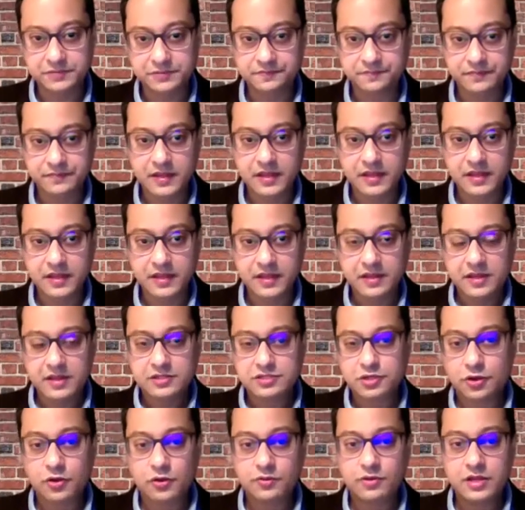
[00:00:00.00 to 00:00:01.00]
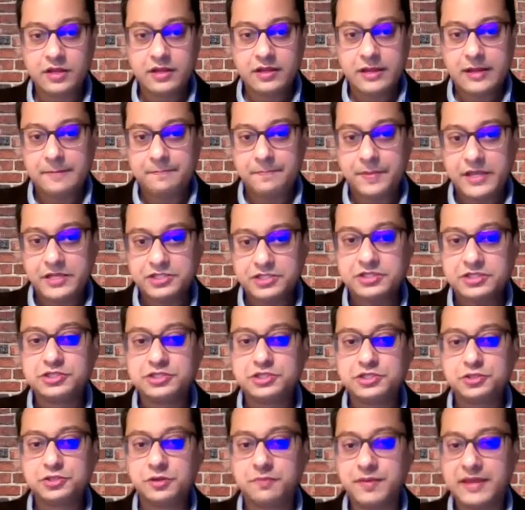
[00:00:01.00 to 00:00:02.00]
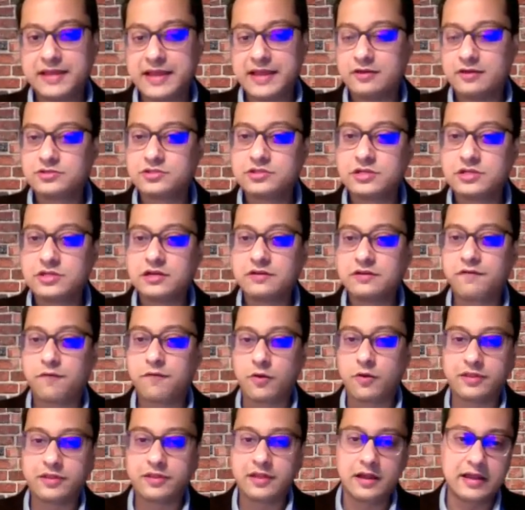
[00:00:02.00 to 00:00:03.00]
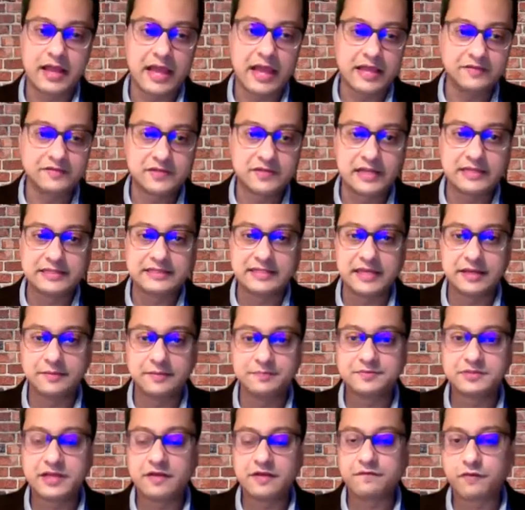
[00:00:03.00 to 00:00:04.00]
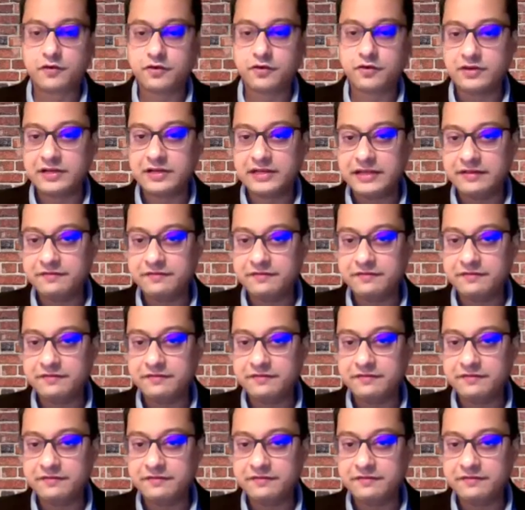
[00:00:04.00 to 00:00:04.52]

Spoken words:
So patients should be counseled for their lifestyle tips and for relieving